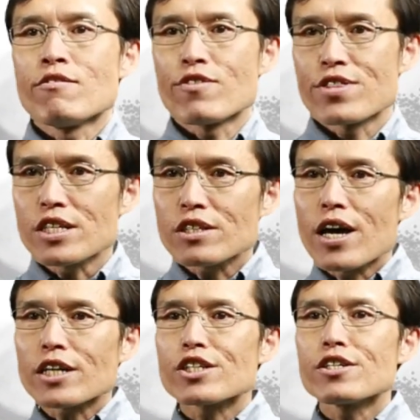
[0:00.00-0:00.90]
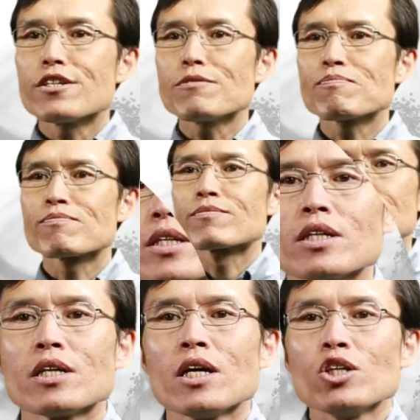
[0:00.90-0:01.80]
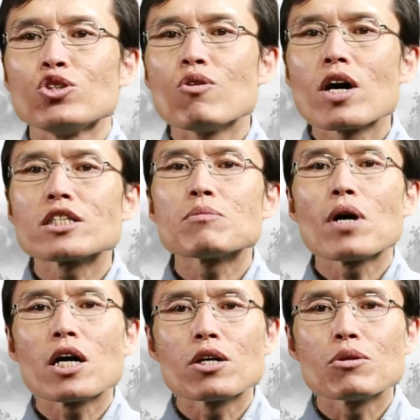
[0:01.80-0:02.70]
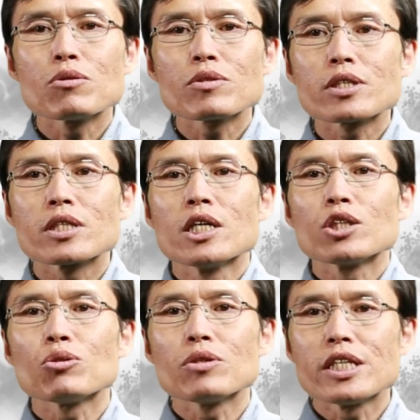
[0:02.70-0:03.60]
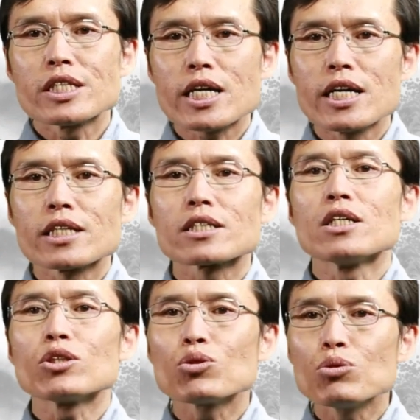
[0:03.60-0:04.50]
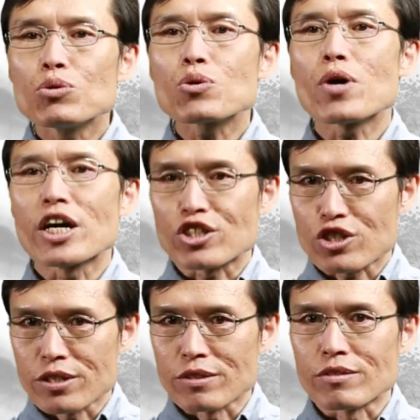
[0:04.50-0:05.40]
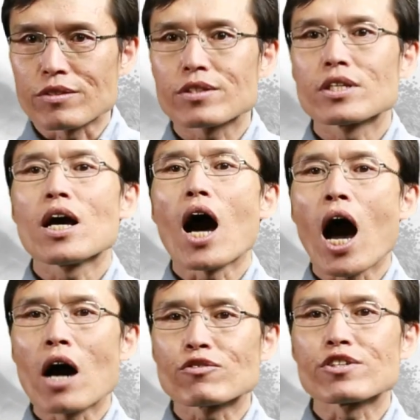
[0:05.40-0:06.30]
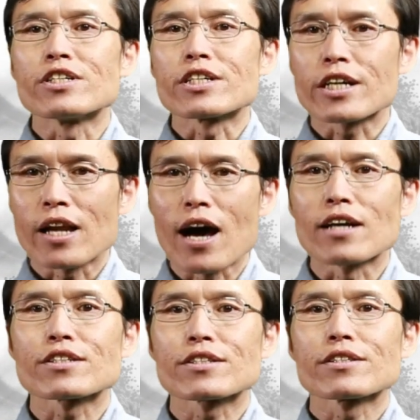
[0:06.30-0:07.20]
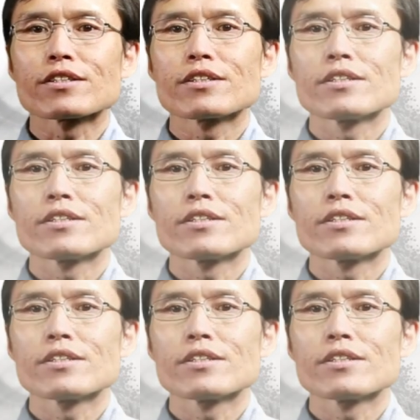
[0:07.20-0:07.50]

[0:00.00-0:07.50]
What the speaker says: For this lecture, you are supposed to discuss 2 questions after class.